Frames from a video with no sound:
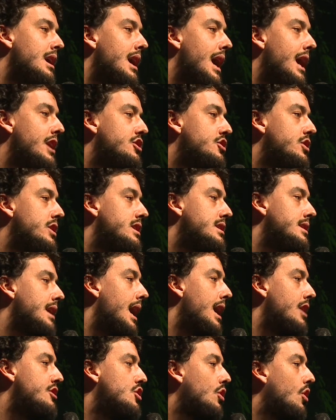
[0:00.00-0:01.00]
and to
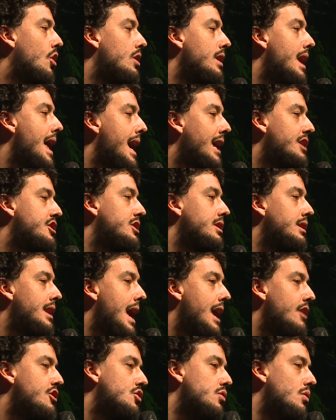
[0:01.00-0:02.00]
start to connect
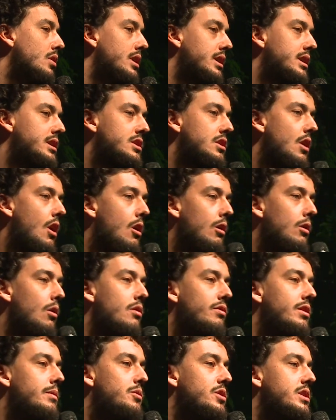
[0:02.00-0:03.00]
networks all
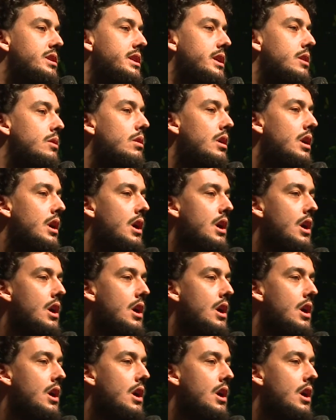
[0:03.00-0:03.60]
over Brazil.